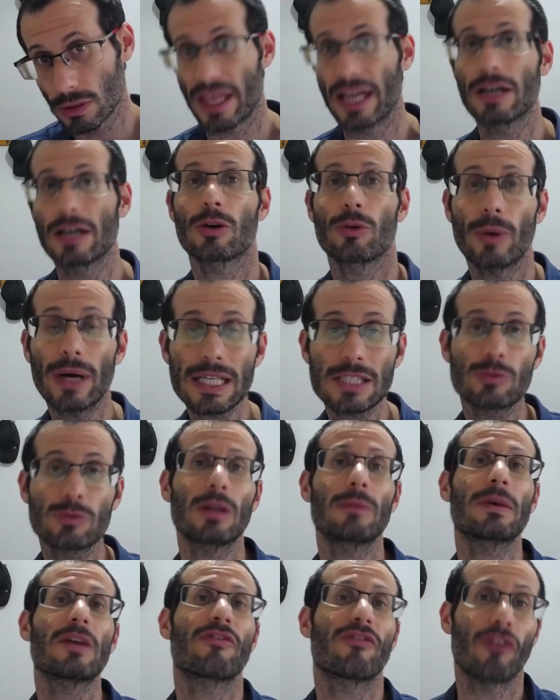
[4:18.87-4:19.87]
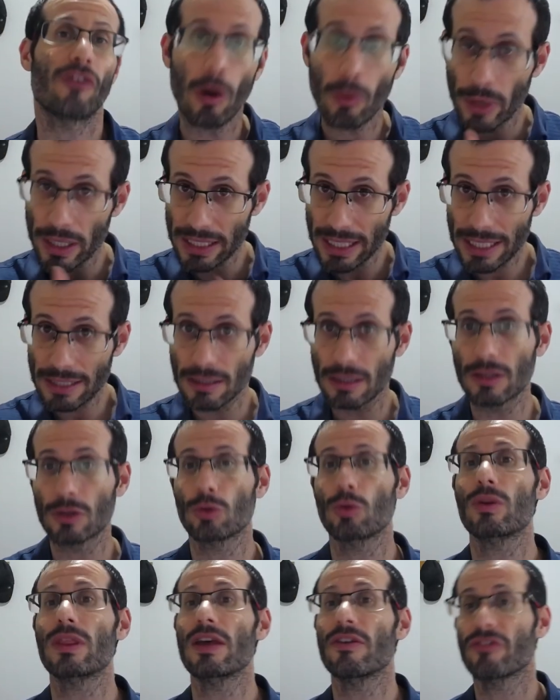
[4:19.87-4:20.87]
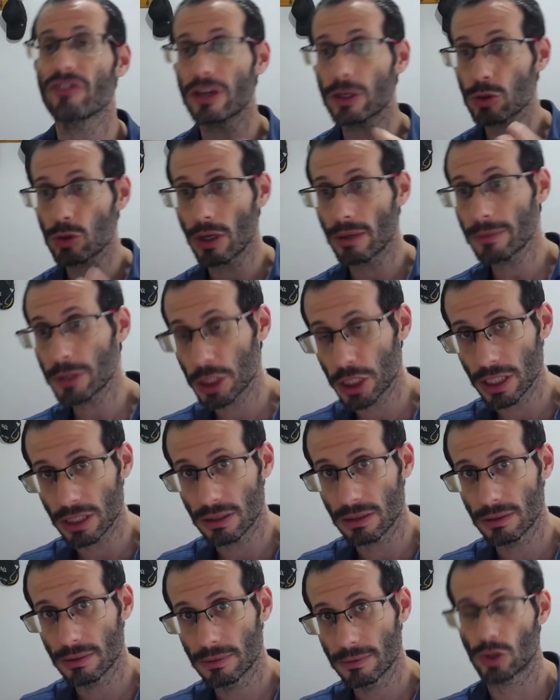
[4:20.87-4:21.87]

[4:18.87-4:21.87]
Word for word: the request will be forwarded to the virtual machine.